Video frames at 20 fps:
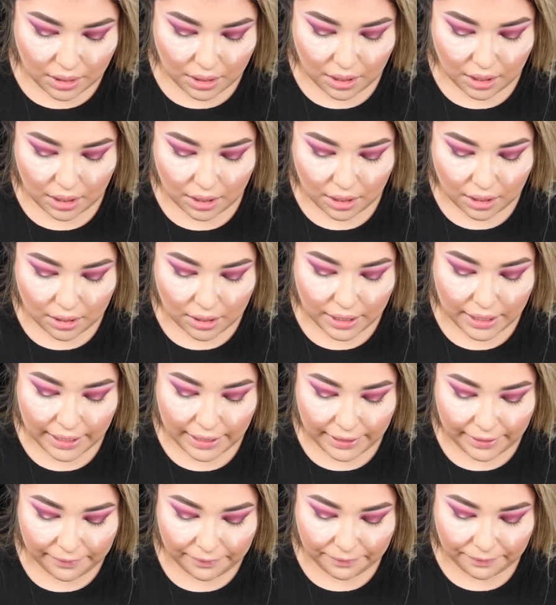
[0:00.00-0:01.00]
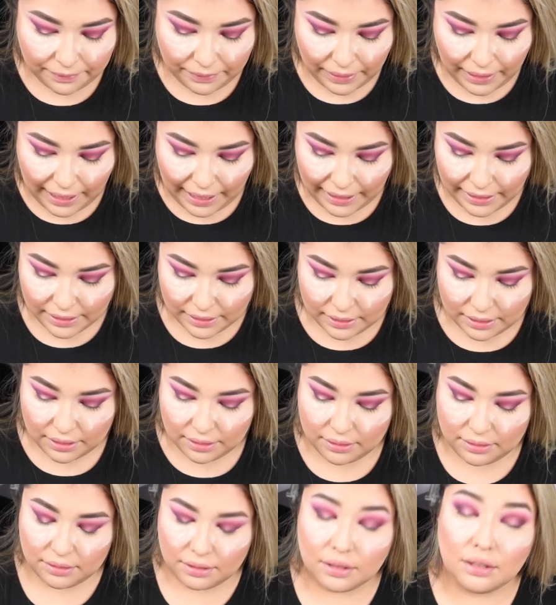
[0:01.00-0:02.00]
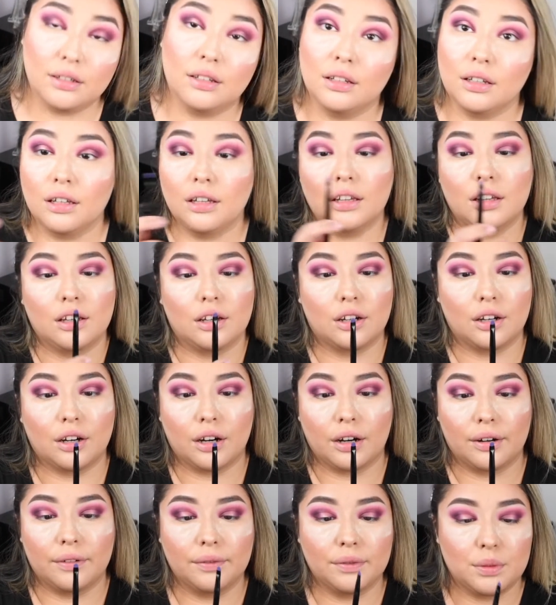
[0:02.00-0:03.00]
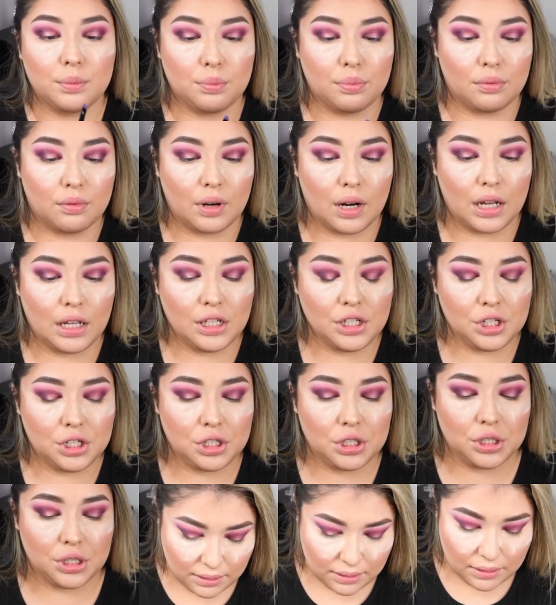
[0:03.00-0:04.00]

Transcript: on a flat, curved brush,